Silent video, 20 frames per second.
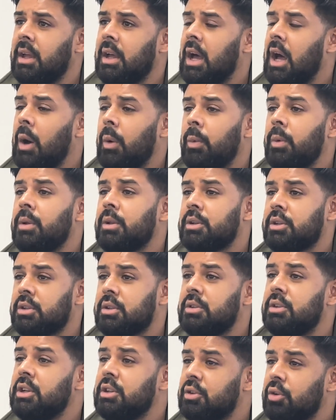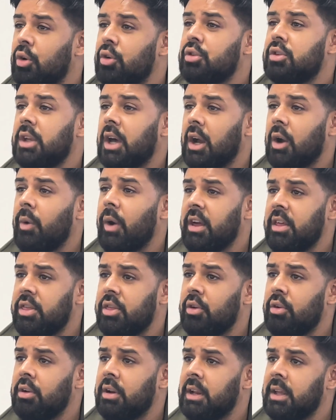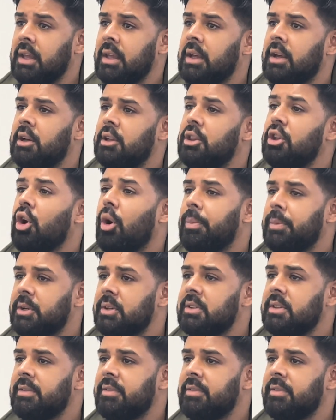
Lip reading: and we'll discuss that quite thoroughly, the options